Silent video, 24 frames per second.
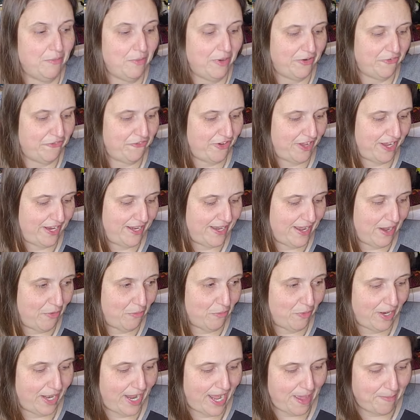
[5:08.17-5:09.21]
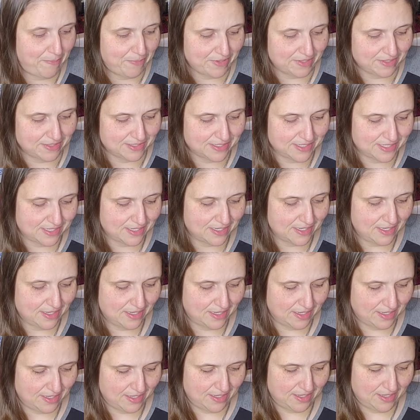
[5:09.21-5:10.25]
want to find out what happens
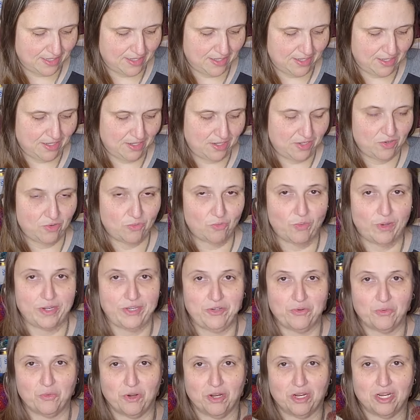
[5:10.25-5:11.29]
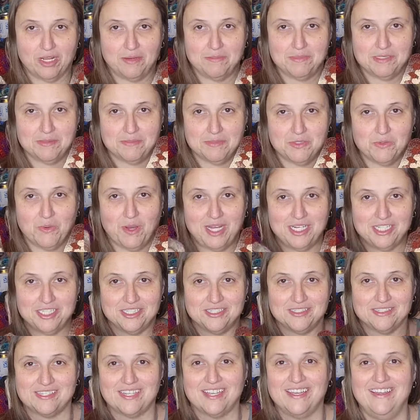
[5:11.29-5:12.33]
when you work up some
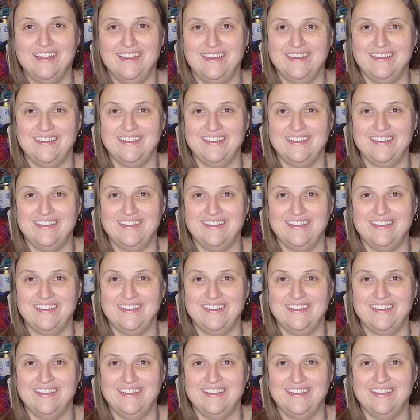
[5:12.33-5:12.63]
swatches.